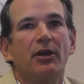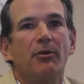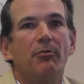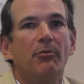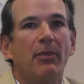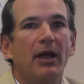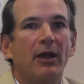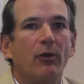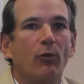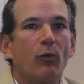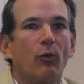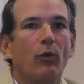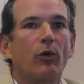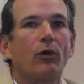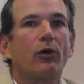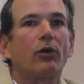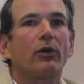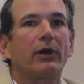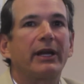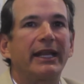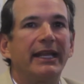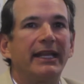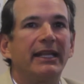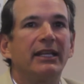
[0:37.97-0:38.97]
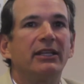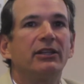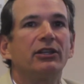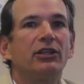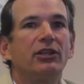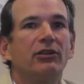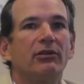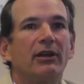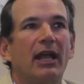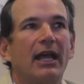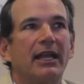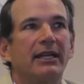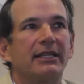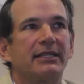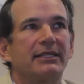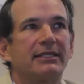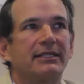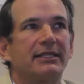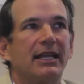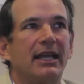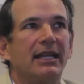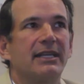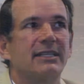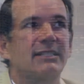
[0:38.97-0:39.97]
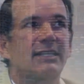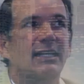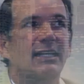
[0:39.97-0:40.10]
may work in the United States